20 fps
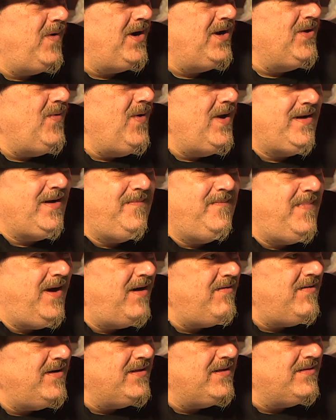you end up
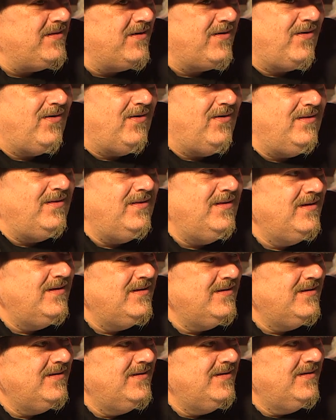marrying the girl.
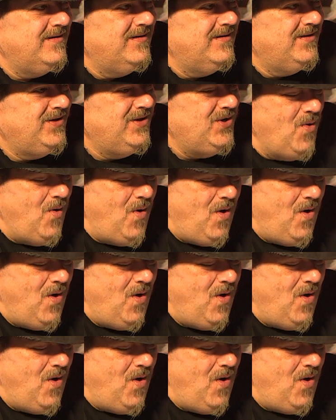You